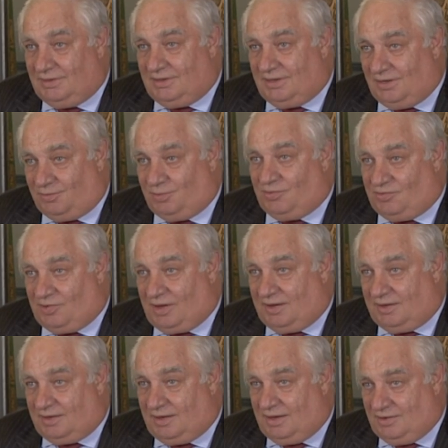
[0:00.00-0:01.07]
It was
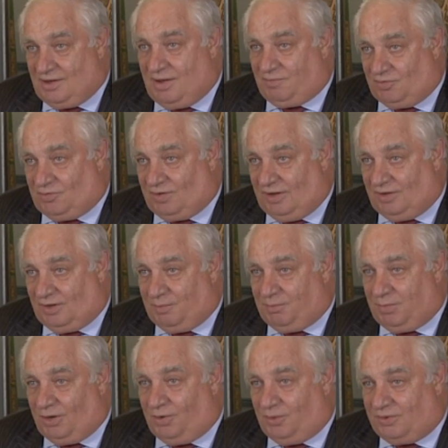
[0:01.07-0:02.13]
a devastating
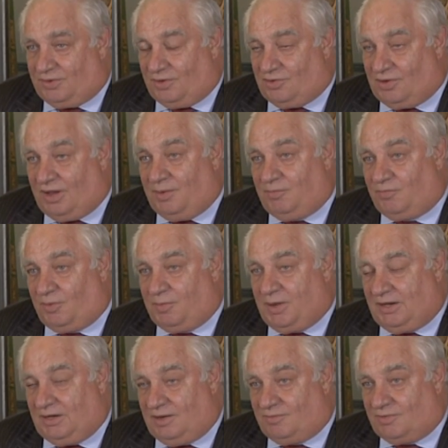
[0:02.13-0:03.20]
blow at the time for
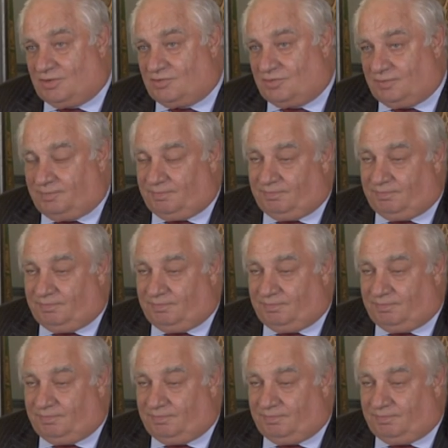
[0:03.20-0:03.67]
many of us.